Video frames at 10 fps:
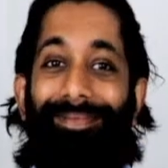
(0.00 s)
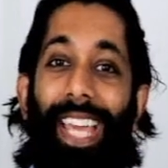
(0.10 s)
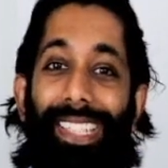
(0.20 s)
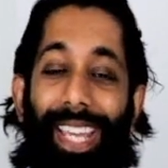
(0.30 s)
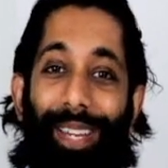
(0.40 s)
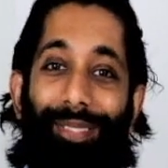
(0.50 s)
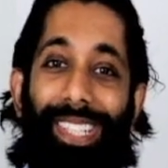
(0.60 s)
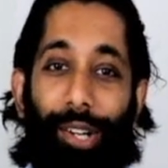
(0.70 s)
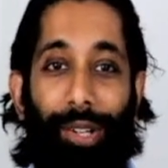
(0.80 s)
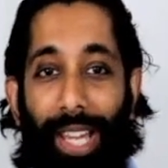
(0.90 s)

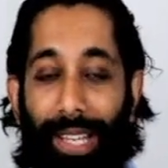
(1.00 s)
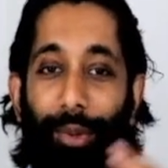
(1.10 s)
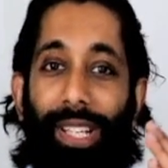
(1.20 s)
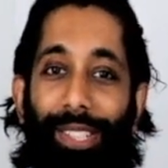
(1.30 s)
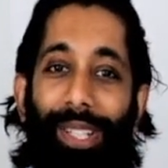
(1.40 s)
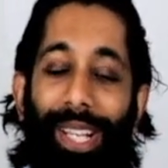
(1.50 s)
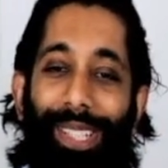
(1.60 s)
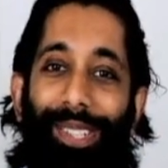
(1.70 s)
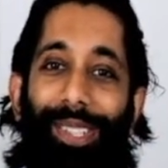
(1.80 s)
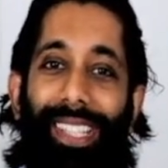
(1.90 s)
SAMD. Okay, well,
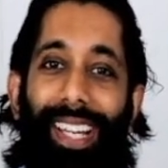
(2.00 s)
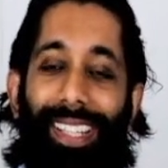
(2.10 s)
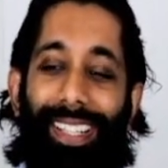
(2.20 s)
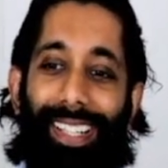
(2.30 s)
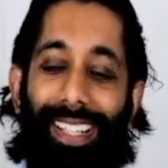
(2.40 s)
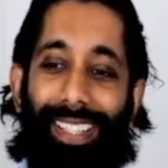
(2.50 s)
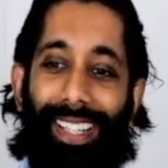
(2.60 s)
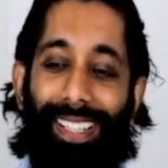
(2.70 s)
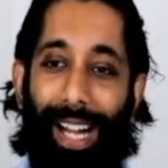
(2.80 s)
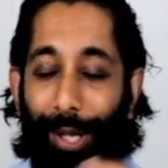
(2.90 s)
let's use
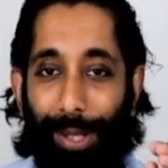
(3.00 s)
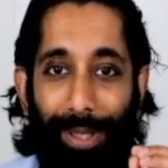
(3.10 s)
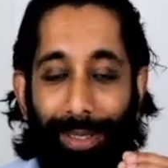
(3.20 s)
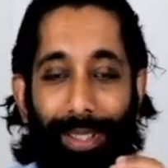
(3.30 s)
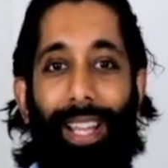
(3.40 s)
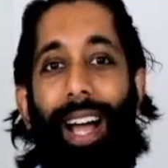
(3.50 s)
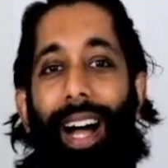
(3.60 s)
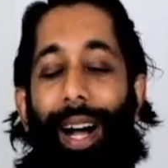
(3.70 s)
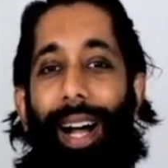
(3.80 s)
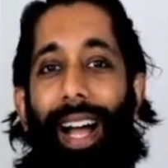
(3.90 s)
that algorithm.
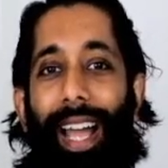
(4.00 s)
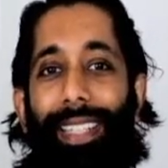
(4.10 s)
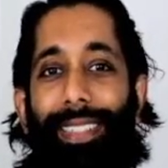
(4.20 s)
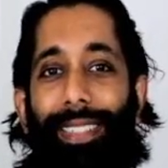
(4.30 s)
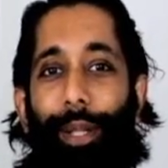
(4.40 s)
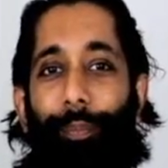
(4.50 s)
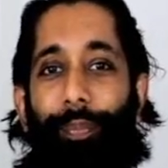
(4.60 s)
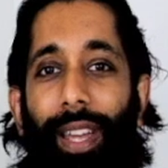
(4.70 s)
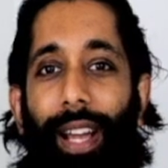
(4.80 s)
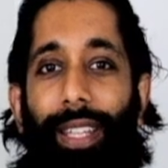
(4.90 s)
I
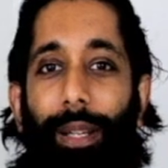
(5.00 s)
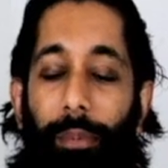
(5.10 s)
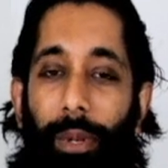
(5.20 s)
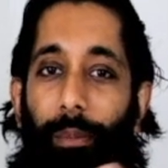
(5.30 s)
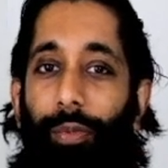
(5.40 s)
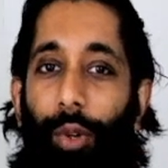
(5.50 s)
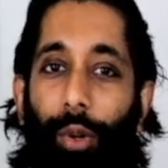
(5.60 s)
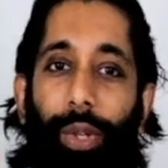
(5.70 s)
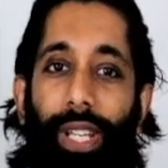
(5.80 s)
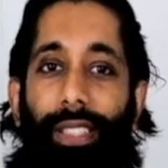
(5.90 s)
think maybe before
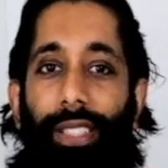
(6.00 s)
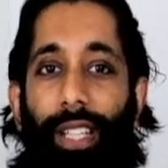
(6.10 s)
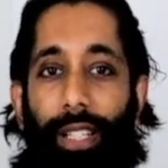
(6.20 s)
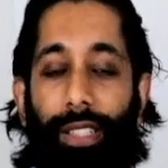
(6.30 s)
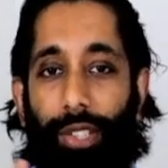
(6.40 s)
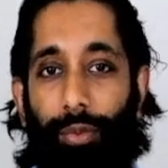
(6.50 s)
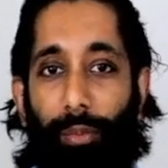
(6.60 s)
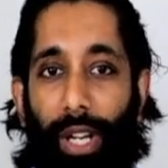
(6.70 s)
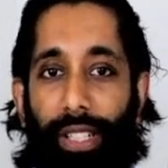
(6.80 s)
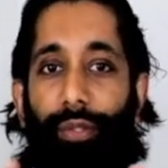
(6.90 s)
we get started, just
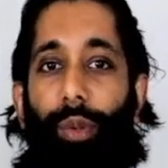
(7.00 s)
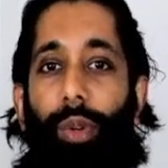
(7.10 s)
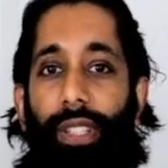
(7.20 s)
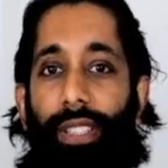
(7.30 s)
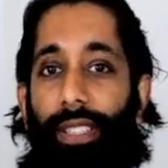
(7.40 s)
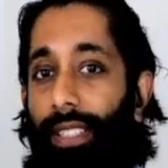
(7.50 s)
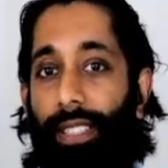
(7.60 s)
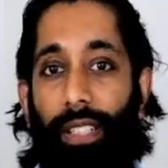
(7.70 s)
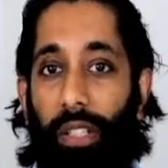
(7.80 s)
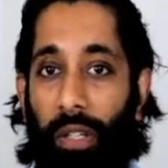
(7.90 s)
remind everyone that this is
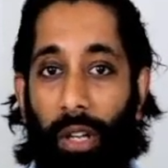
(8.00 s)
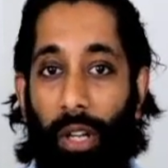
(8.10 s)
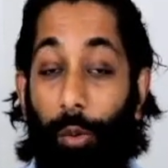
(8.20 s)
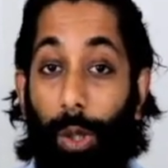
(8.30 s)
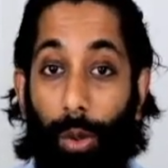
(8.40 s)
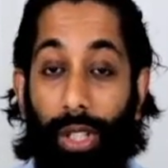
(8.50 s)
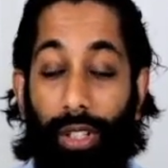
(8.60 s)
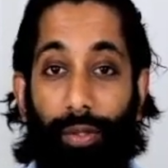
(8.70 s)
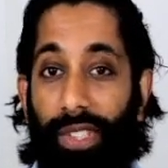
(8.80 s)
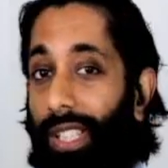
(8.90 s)
a recorded
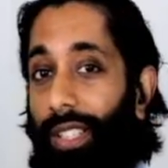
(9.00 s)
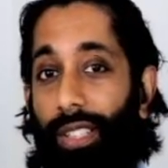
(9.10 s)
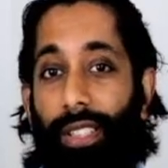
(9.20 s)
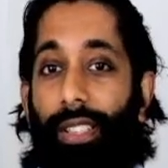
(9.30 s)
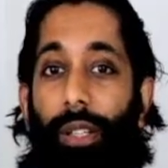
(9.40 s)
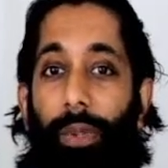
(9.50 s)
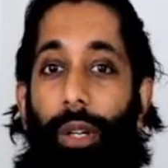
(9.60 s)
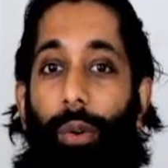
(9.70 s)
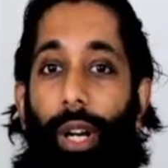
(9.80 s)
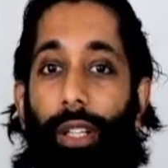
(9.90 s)
conversation. It's going to be
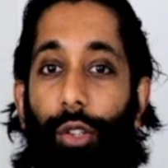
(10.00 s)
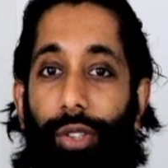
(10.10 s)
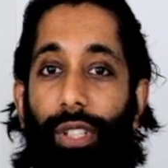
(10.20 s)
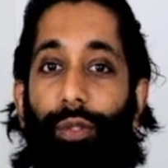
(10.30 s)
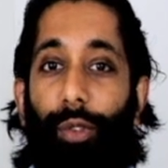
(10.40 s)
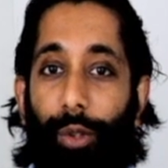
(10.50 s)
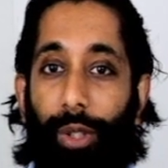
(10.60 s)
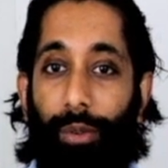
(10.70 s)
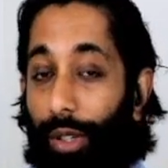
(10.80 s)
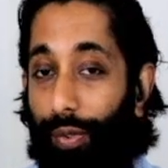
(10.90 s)
quite loose and fluid.
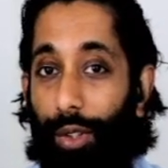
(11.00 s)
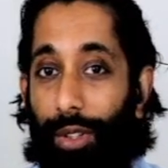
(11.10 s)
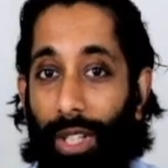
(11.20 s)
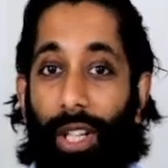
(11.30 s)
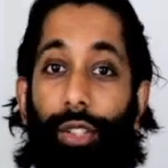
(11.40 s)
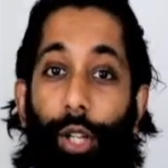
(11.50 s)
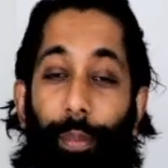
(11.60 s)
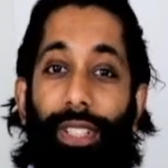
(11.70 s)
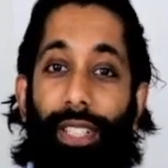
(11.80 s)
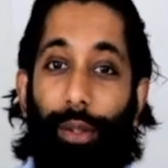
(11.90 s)
We've got a few
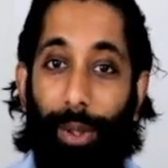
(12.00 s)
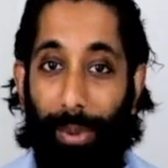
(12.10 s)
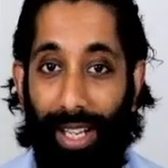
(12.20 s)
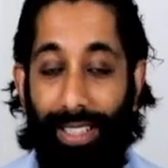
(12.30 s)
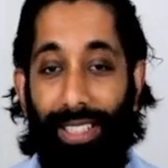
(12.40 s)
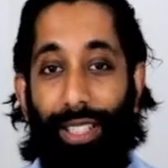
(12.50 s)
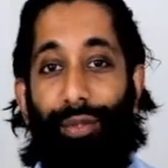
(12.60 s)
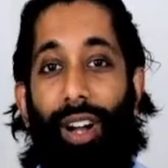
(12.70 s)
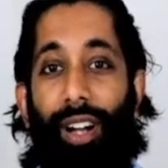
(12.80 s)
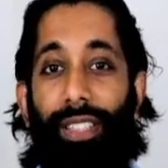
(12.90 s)
topics that we planned in
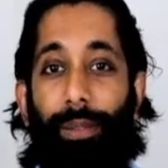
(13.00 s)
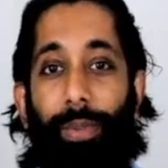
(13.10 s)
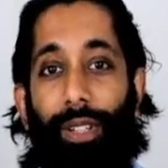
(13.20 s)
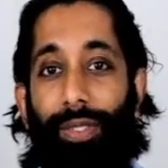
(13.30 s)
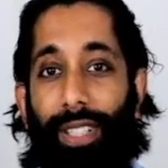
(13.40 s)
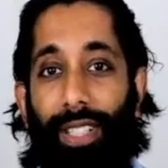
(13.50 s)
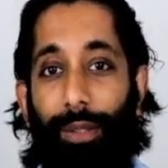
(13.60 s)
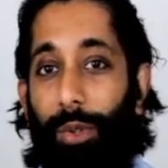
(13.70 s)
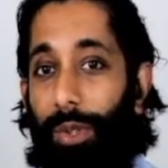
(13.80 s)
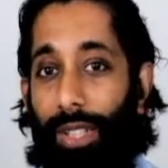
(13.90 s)
advance, but obviously
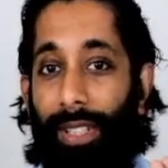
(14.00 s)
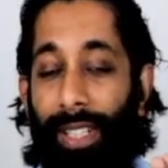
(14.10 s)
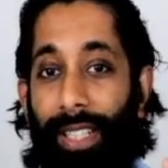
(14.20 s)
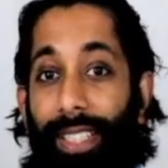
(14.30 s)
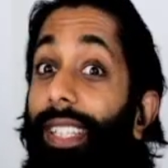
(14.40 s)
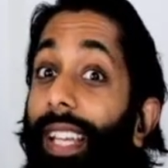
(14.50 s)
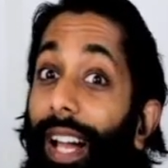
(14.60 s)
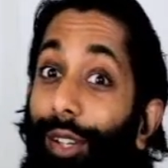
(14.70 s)
we'll just see how the